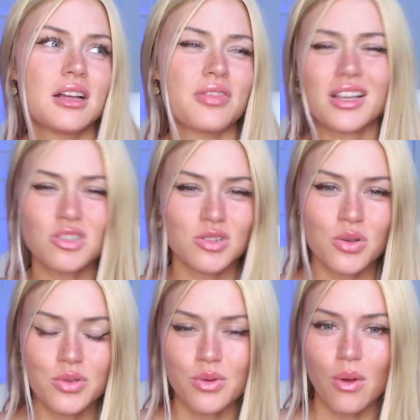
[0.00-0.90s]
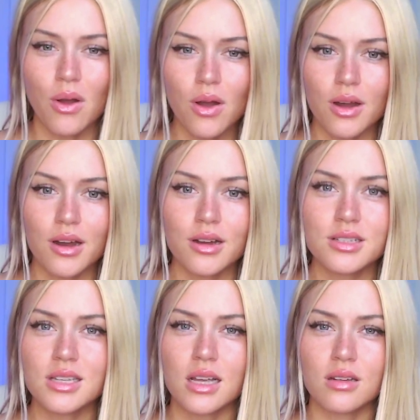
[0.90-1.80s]
that's just who you are.
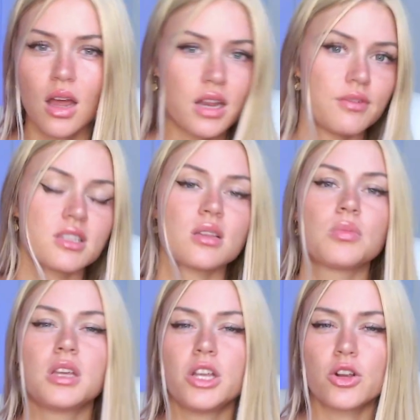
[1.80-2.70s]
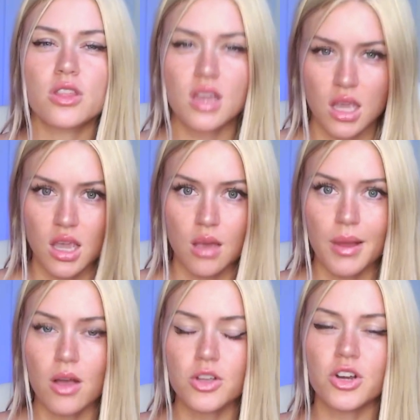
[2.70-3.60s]
It's like not even something you're thinking
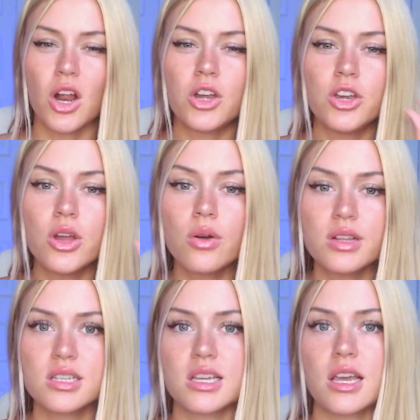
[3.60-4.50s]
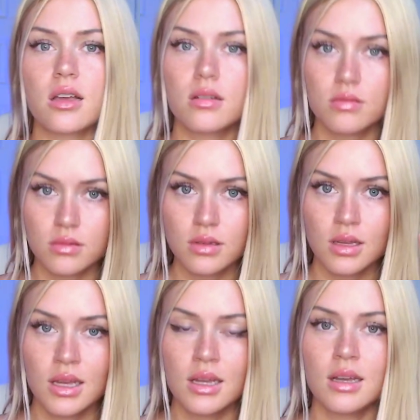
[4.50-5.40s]
about. You're not noticing
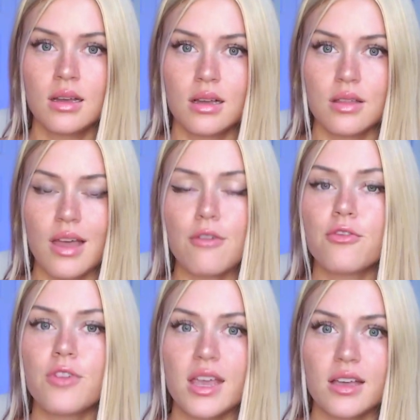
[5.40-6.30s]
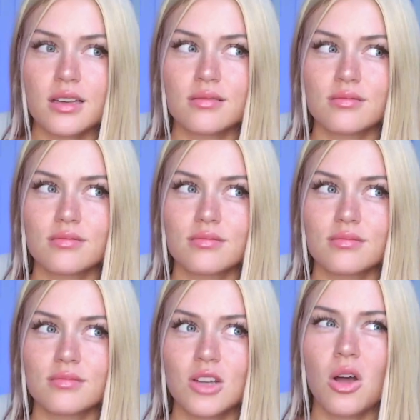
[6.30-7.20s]
that fake
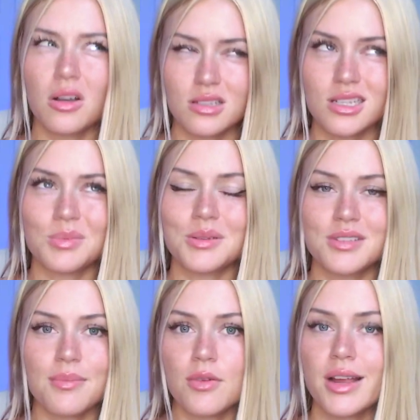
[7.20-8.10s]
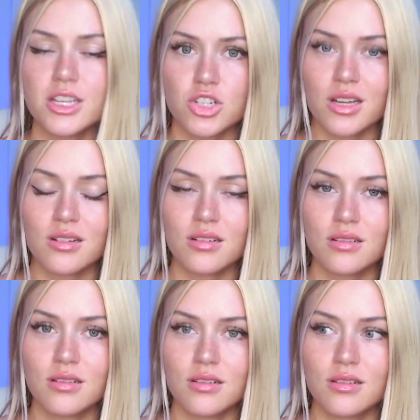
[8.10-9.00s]
concept of separation.
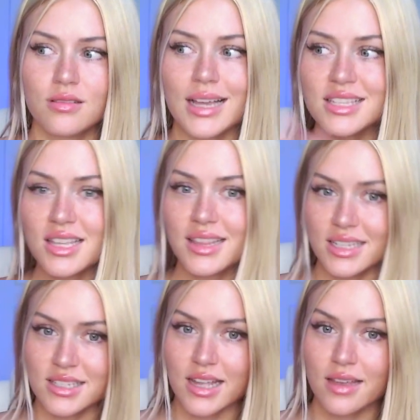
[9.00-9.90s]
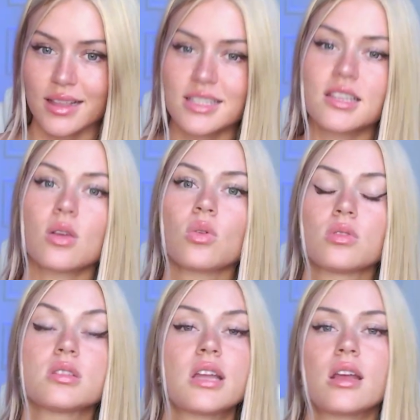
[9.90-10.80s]
That's in this state. That's in the
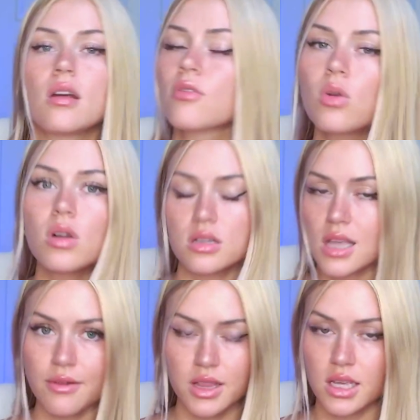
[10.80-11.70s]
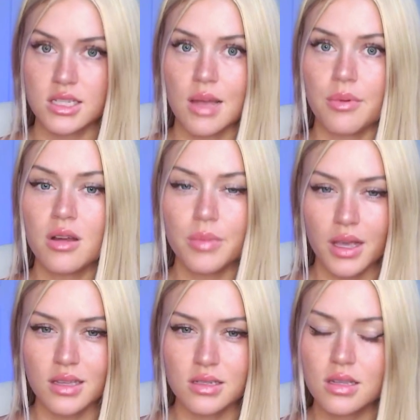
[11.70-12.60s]
old state. Of course, everything's separate
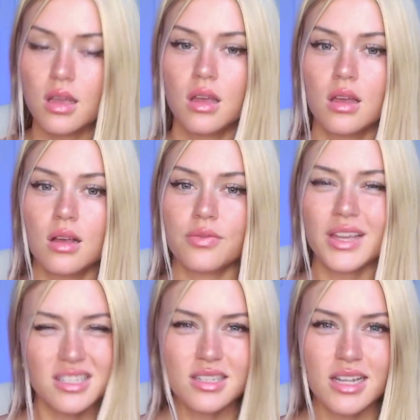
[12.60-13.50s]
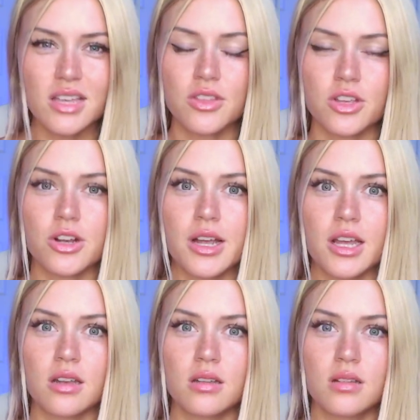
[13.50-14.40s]
because that's the state that you're
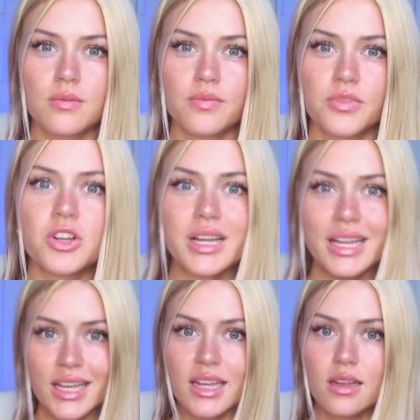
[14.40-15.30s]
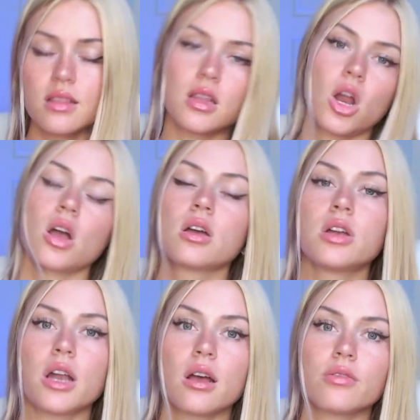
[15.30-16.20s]
in. You're in the not good
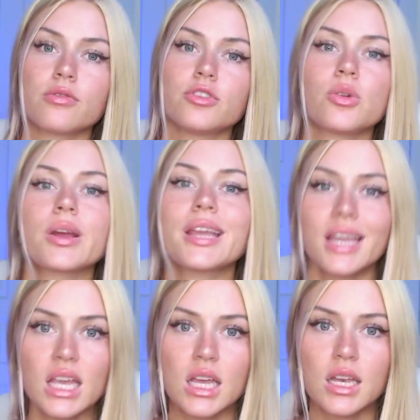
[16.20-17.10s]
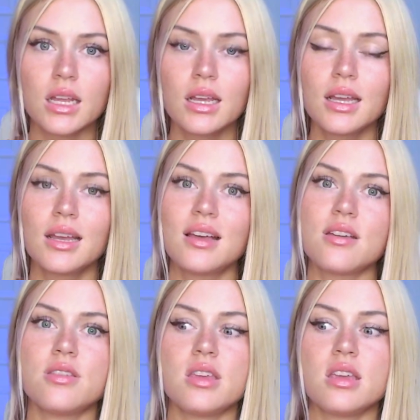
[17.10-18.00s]
enough. You're in
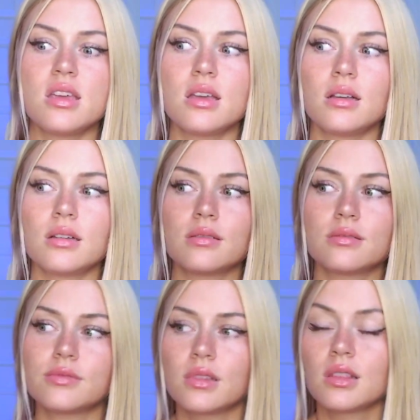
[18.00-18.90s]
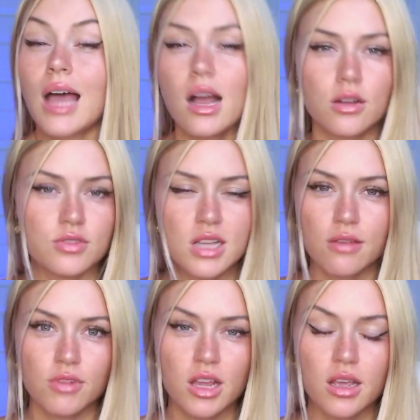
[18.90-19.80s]
the lack of
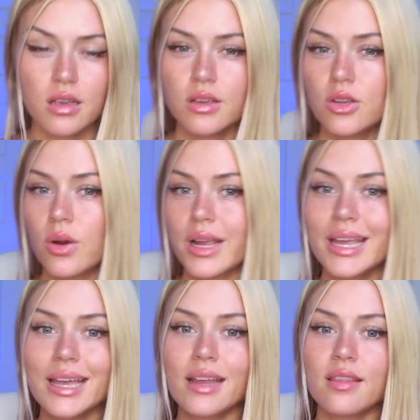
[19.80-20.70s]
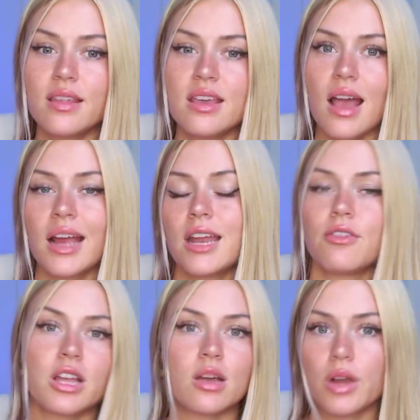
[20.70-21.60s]
safety. You're in the I never
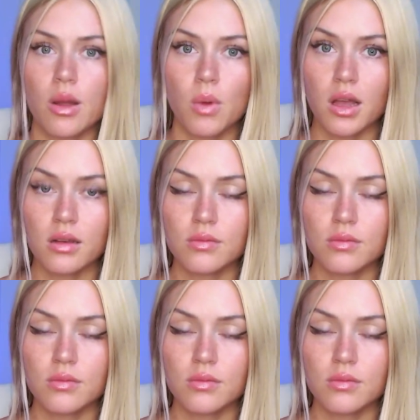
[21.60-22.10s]
get what I want.